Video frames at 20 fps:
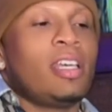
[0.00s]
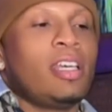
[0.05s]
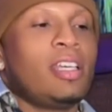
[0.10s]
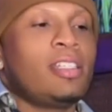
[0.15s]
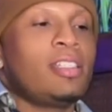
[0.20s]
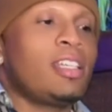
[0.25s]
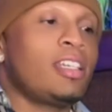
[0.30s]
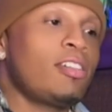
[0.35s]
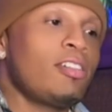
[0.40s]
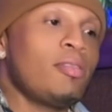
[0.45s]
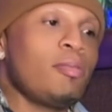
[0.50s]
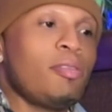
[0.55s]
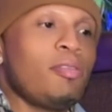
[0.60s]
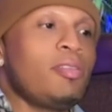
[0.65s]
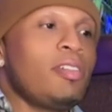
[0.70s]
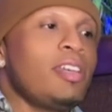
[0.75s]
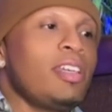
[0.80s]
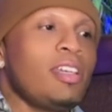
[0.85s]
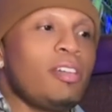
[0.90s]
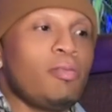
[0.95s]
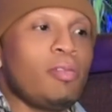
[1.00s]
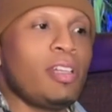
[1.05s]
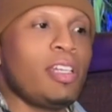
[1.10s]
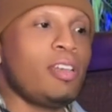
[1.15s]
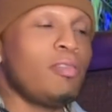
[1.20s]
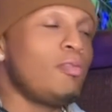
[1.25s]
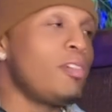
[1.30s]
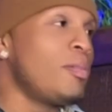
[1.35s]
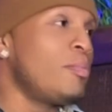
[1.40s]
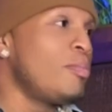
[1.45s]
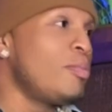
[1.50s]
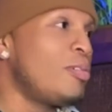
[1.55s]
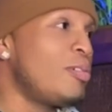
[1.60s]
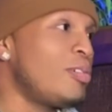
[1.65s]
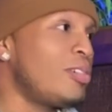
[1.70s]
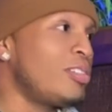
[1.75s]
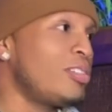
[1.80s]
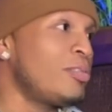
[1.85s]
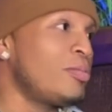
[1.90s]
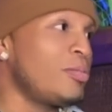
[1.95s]
It's like, come over here. We need one
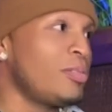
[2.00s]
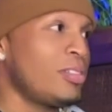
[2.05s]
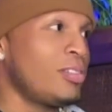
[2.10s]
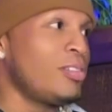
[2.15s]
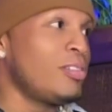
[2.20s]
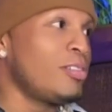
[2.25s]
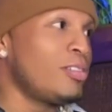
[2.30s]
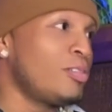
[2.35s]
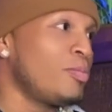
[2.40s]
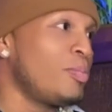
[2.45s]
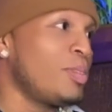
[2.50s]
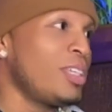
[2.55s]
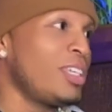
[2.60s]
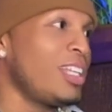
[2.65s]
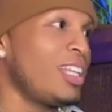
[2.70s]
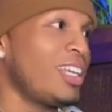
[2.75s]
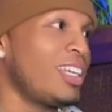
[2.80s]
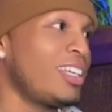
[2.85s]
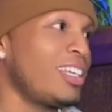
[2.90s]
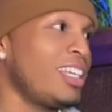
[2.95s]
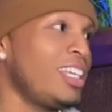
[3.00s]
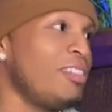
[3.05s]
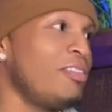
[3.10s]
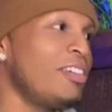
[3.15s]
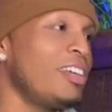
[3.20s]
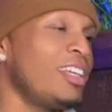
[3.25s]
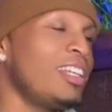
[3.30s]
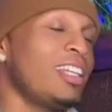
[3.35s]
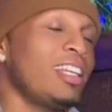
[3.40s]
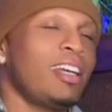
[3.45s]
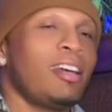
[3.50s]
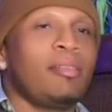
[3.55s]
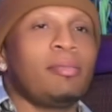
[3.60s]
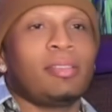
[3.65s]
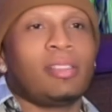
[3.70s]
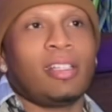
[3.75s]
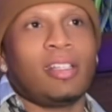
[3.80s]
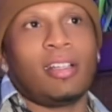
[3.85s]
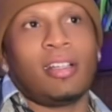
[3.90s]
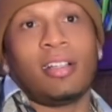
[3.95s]
more to be like even. And I
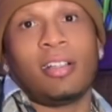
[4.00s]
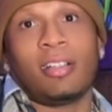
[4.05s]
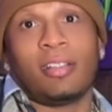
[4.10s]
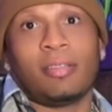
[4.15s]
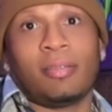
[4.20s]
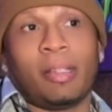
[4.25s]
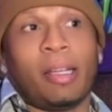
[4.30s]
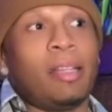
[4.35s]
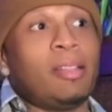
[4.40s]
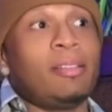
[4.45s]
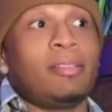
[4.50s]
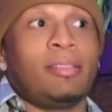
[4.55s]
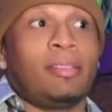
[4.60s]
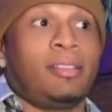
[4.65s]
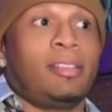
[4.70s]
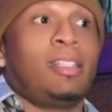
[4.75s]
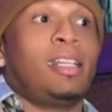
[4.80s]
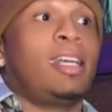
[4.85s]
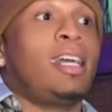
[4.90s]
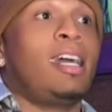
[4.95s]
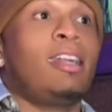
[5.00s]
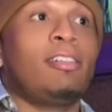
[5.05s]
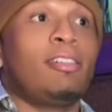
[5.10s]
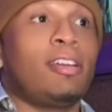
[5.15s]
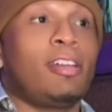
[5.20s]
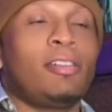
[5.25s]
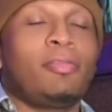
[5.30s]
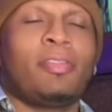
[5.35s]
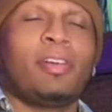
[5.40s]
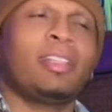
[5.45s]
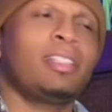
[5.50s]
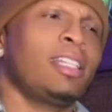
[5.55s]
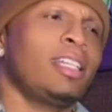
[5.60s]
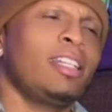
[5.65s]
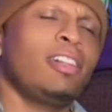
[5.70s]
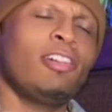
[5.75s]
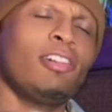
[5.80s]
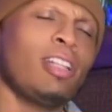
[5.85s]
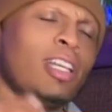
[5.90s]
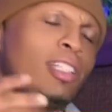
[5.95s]
was like, oh, right. So it's like, I don't know how to fight. He's
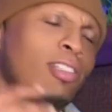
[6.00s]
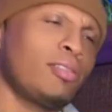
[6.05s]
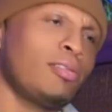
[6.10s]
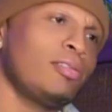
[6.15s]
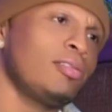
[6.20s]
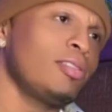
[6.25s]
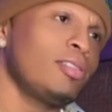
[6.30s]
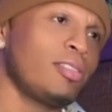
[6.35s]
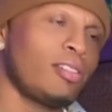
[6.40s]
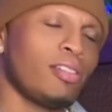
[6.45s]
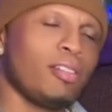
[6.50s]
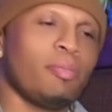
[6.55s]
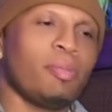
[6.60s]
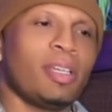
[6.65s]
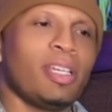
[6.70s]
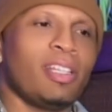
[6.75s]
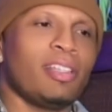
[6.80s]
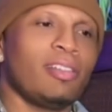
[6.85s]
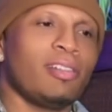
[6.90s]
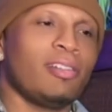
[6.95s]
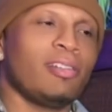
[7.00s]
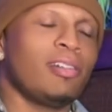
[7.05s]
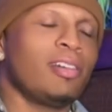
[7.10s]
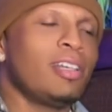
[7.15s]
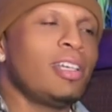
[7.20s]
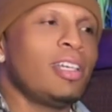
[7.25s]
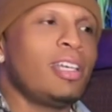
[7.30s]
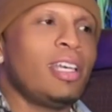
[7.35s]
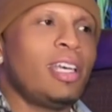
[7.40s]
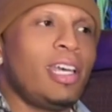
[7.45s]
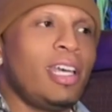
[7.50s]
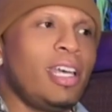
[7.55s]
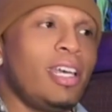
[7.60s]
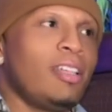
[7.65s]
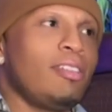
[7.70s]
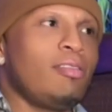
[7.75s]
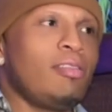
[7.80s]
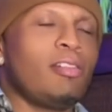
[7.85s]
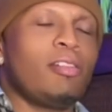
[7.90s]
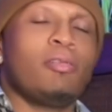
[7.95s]
like, oh, that's cool. Just come in.
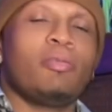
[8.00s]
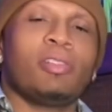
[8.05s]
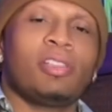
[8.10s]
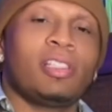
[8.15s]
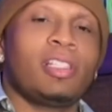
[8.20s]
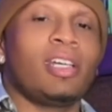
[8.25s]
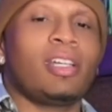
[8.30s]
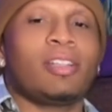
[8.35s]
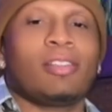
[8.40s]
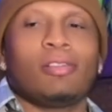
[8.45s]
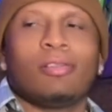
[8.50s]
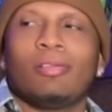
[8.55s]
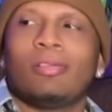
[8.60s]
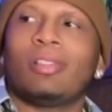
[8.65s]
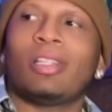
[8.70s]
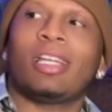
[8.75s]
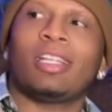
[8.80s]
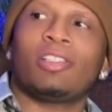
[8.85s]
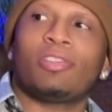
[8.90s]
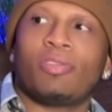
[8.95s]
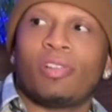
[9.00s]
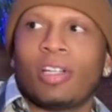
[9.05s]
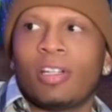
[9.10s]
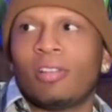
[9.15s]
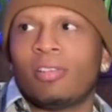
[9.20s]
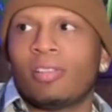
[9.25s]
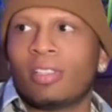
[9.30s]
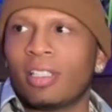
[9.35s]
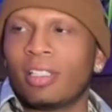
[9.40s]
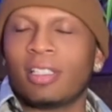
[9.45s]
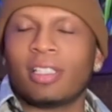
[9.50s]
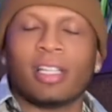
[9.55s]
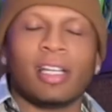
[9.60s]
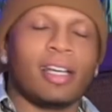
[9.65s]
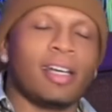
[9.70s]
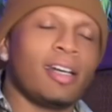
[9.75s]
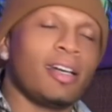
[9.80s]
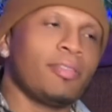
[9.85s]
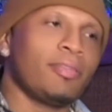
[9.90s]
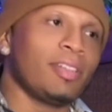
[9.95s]
And we started doing like drills and
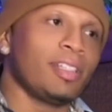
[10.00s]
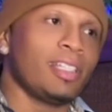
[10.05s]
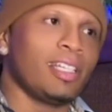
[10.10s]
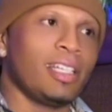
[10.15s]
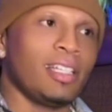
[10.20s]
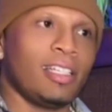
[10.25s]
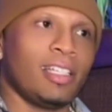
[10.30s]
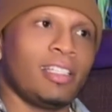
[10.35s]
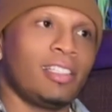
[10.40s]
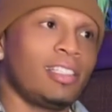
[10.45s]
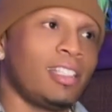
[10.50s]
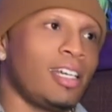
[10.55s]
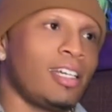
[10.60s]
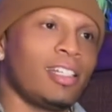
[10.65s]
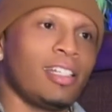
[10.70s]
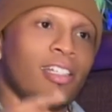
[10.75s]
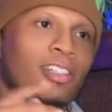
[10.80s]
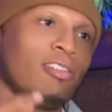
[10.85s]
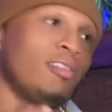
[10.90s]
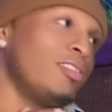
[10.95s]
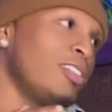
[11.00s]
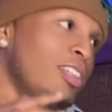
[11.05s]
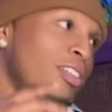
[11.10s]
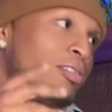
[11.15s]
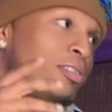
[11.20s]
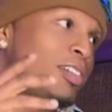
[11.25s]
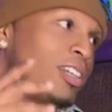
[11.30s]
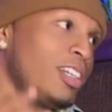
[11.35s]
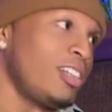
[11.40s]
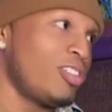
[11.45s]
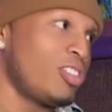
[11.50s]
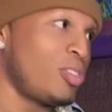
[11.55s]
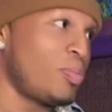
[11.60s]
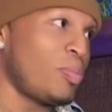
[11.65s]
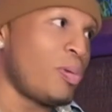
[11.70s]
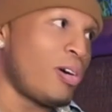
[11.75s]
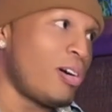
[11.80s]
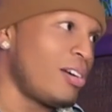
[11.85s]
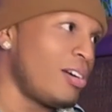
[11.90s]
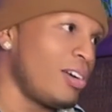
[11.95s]
stuff. And then they started doing a little
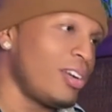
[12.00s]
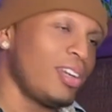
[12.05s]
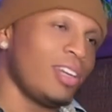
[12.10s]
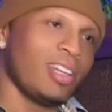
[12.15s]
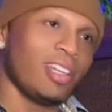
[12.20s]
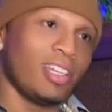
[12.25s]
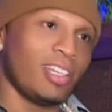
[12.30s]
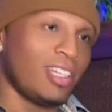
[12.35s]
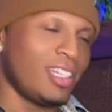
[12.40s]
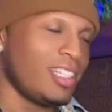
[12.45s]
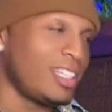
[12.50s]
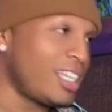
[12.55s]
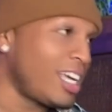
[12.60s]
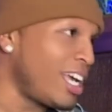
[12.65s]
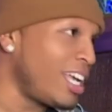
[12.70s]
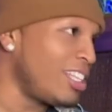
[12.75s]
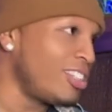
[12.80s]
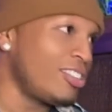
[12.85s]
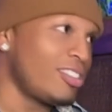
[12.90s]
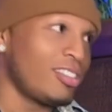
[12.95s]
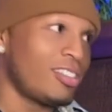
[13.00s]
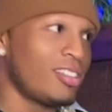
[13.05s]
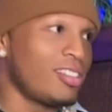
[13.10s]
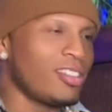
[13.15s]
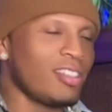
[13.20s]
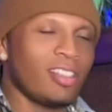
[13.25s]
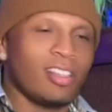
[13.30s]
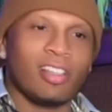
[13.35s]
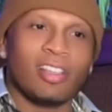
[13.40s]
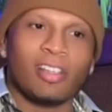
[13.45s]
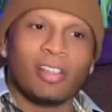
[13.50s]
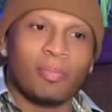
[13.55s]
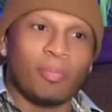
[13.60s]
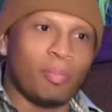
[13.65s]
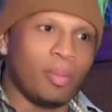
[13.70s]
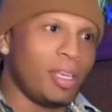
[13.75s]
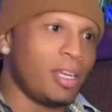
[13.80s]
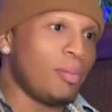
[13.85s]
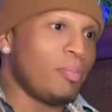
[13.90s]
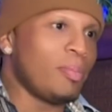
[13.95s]
sparring. And this guy's just
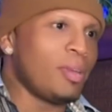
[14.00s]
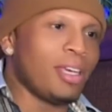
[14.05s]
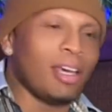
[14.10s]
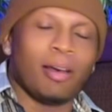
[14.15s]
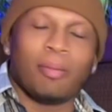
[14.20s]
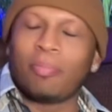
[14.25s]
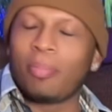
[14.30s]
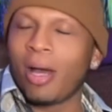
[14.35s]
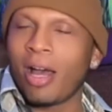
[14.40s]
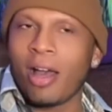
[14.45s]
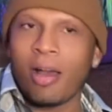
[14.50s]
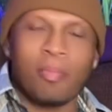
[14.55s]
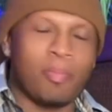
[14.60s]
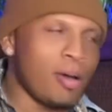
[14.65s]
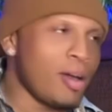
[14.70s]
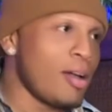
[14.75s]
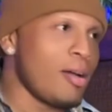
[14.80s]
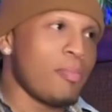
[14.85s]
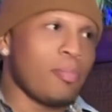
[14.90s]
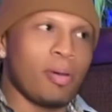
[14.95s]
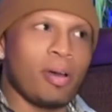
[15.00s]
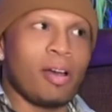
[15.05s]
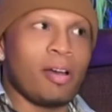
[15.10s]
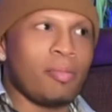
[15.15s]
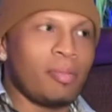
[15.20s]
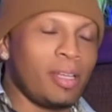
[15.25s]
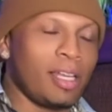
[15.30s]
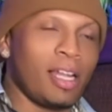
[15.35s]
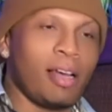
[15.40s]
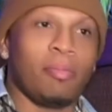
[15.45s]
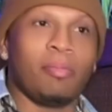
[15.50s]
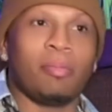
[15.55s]
beating me up. Bam, bam, bam. And